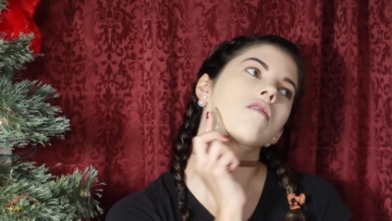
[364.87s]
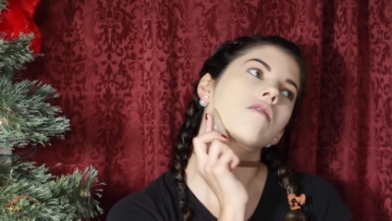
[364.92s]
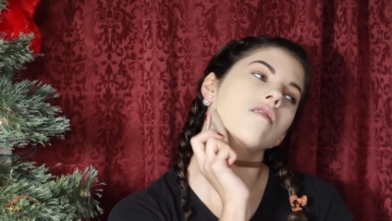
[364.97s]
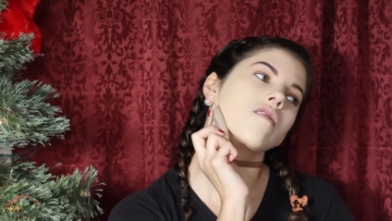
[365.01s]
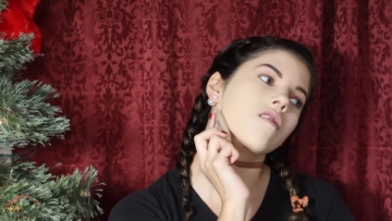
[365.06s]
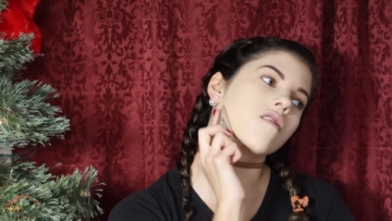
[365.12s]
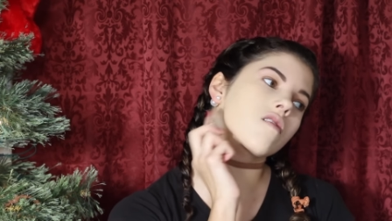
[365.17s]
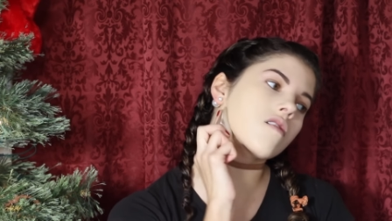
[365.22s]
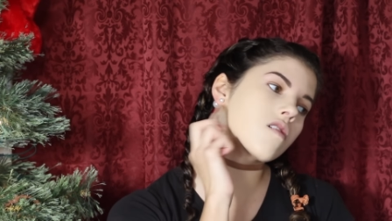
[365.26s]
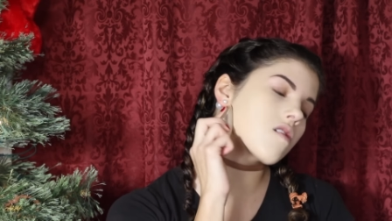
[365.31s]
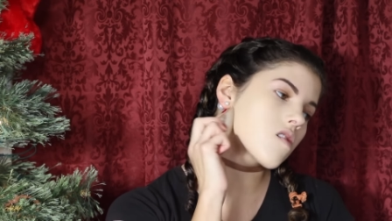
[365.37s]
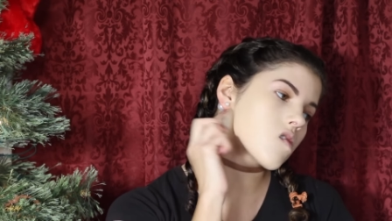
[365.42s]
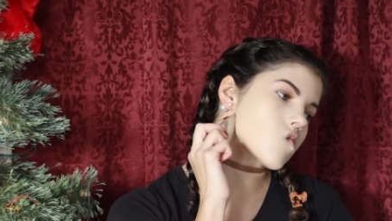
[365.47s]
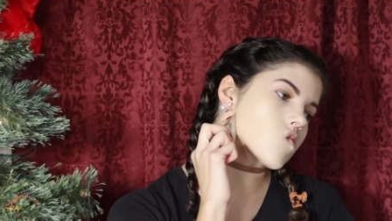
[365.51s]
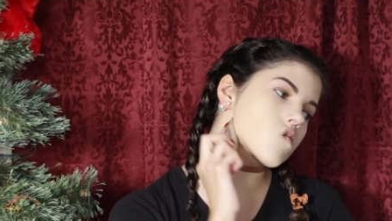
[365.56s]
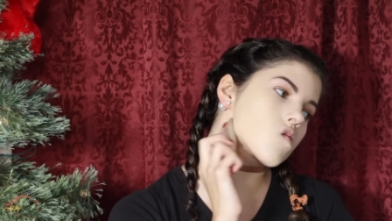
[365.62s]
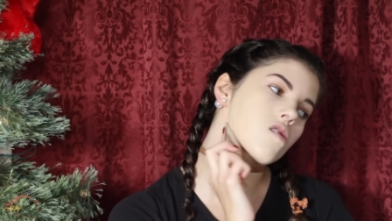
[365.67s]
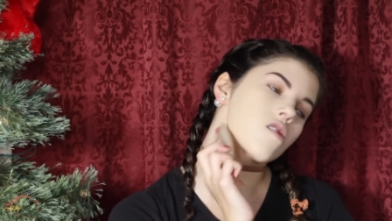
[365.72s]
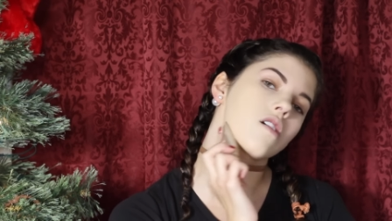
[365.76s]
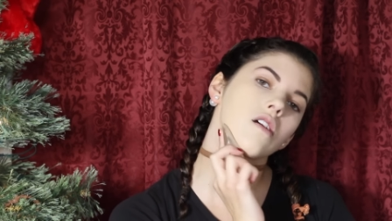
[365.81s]
and I
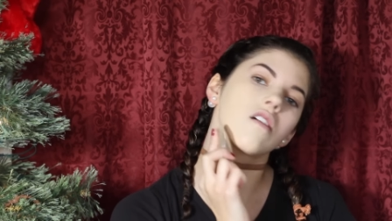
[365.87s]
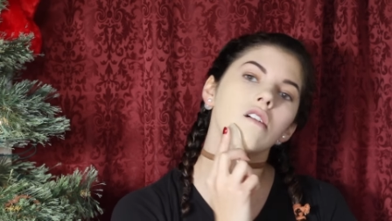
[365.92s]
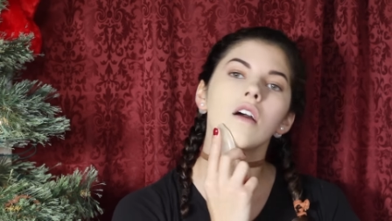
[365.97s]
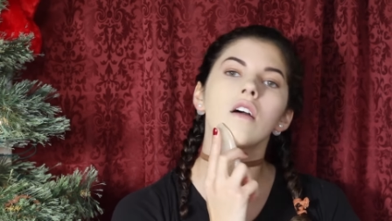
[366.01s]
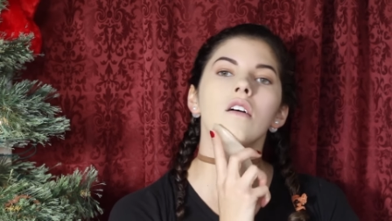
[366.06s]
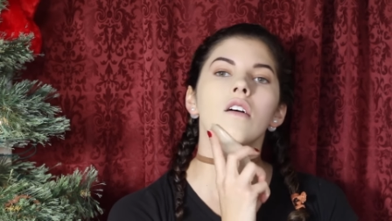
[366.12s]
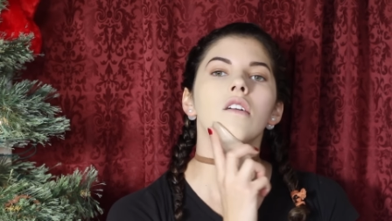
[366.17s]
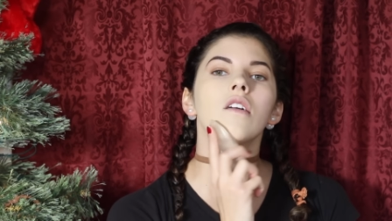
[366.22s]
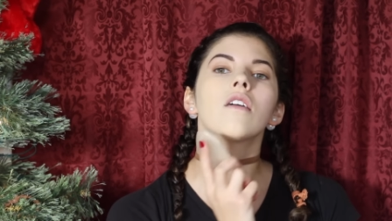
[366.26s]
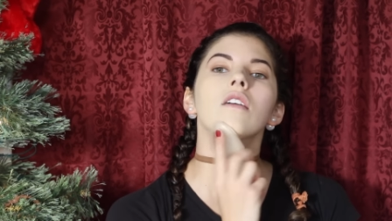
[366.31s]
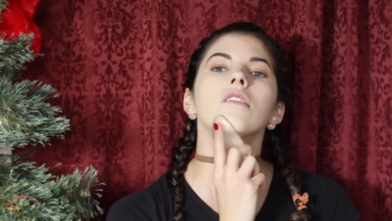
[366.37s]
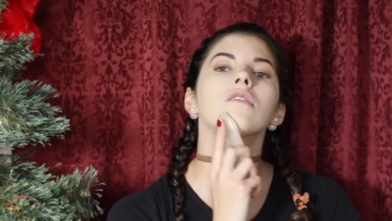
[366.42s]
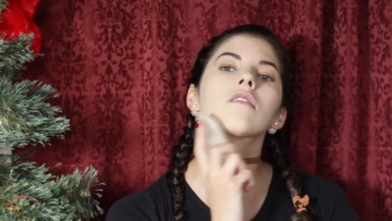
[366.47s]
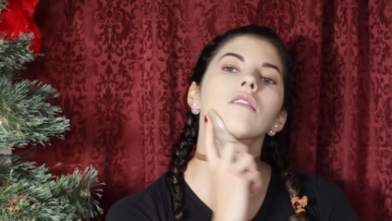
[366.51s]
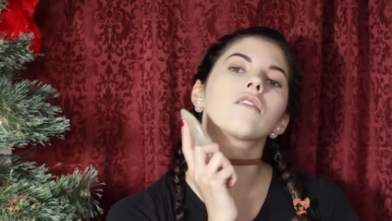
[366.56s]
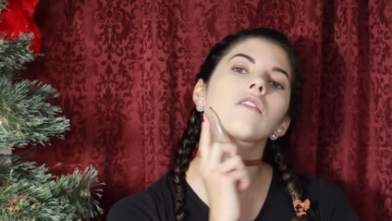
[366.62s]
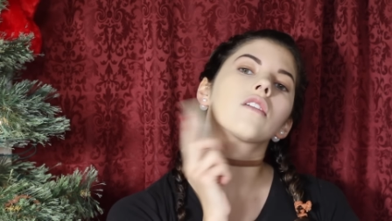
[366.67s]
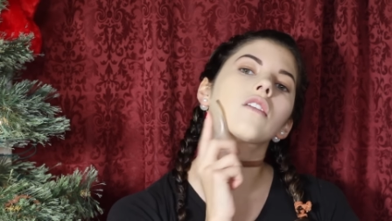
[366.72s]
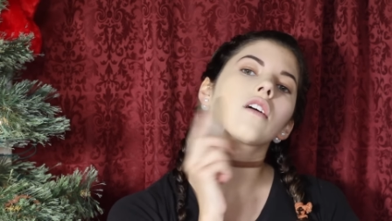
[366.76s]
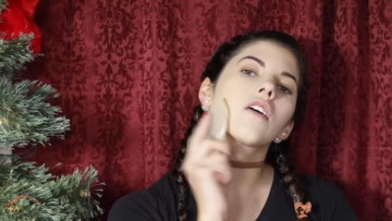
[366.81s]
noticed that I
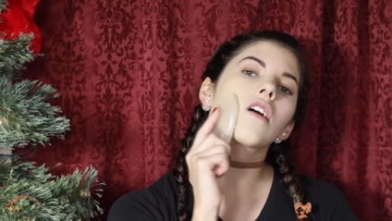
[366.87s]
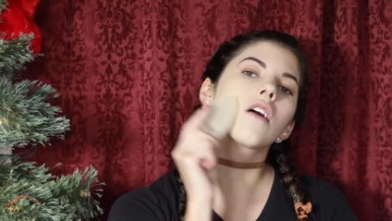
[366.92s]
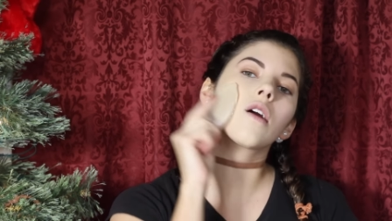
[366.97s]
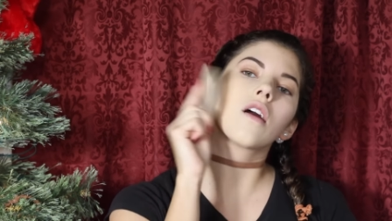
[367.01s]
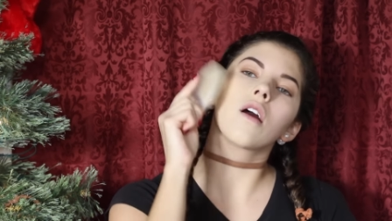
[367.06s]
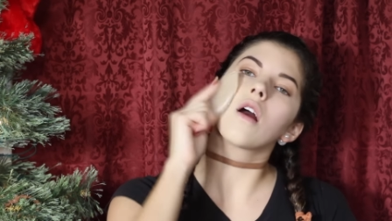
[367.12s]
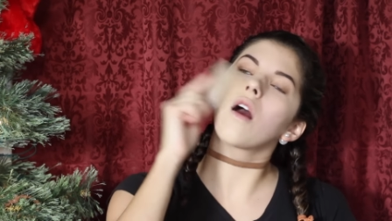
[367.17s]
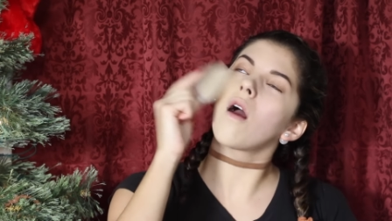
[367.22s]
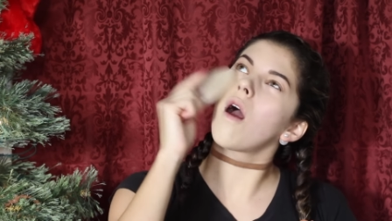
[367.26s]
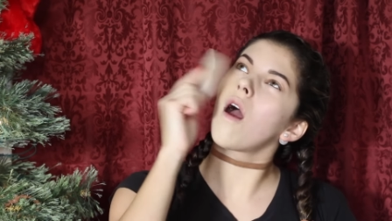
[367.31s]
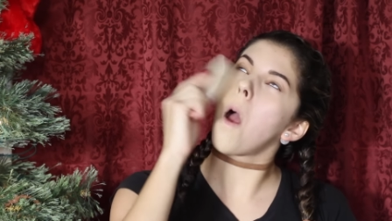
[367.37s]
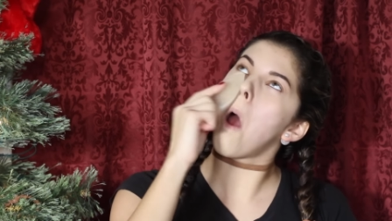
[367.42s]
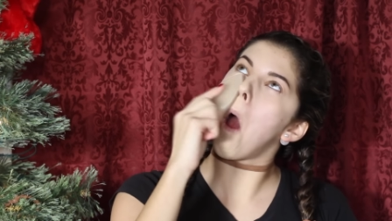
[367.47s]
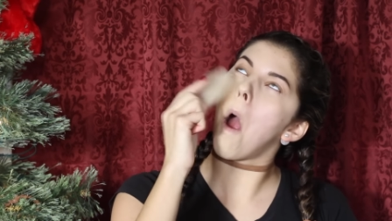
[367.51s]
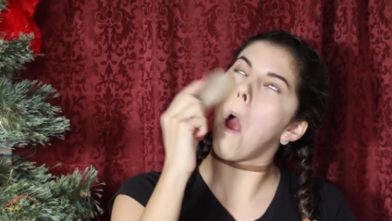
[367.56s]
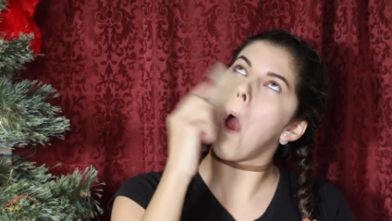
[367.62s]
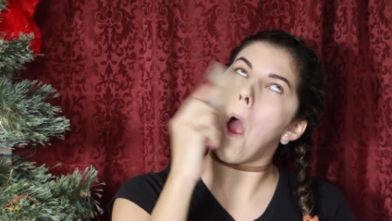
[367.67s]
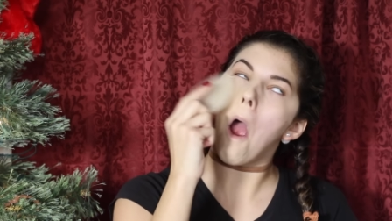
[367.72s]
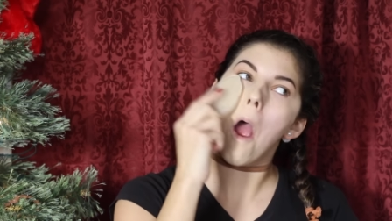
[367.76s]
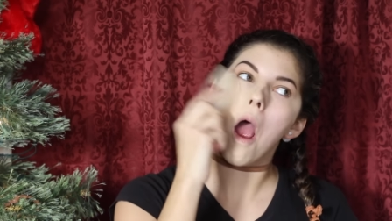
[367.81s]
needed to like really like
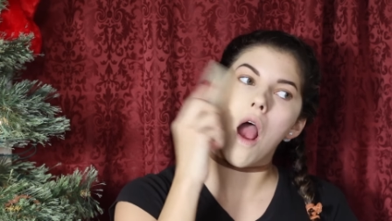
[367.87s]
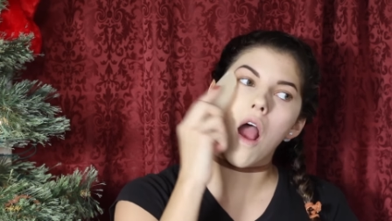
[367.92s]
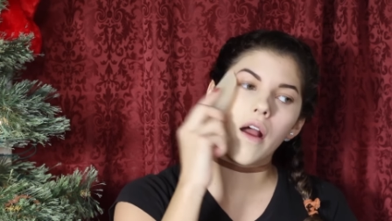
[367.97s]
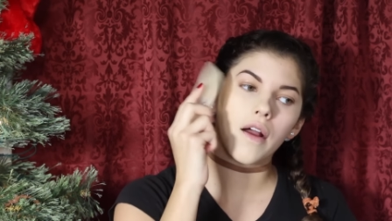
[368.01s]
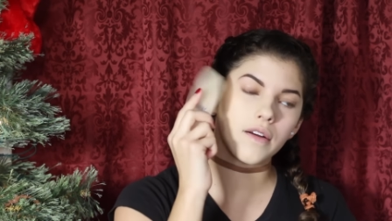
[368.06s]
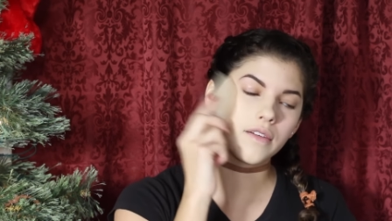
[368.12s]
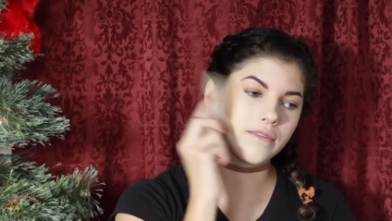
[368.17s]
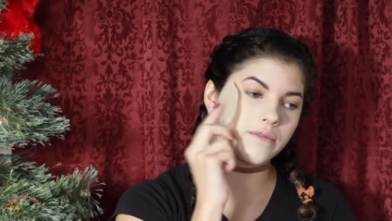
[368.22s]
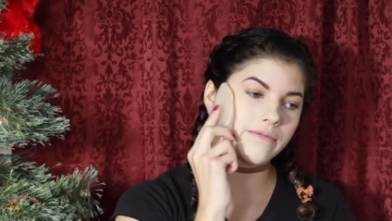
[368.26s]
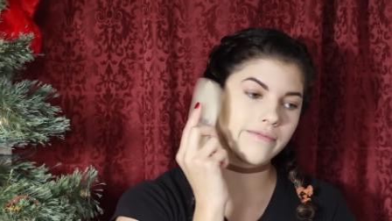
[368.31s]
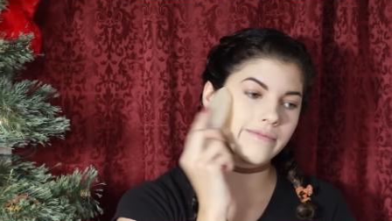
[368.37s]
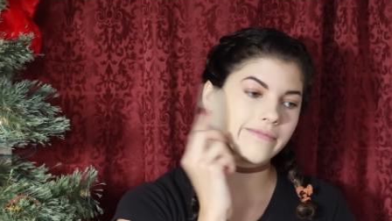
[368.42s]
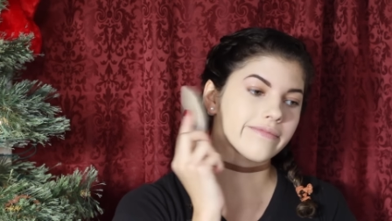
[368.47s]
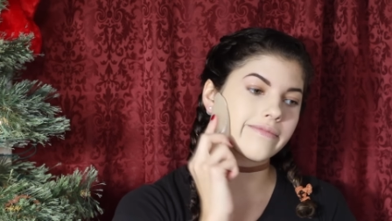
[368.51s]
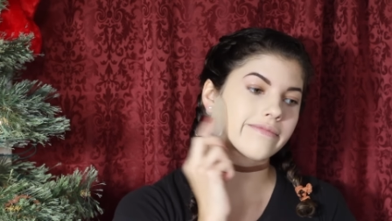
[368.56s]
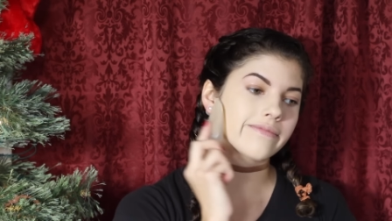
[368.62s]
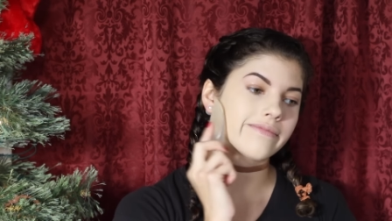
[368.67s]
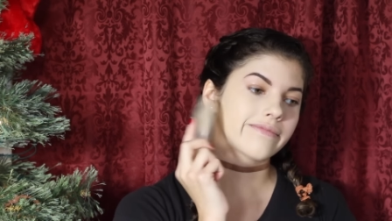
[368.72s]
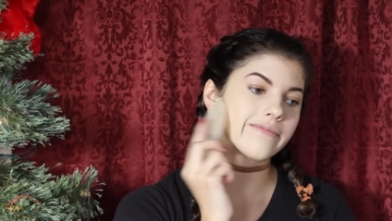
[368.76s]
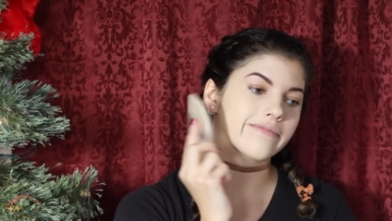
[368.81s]
push down a little bit
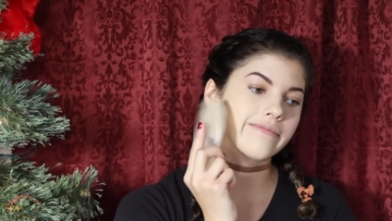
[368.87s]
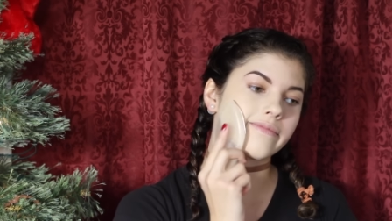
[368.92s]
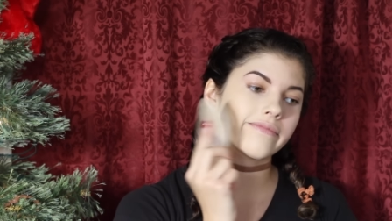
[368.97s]
harder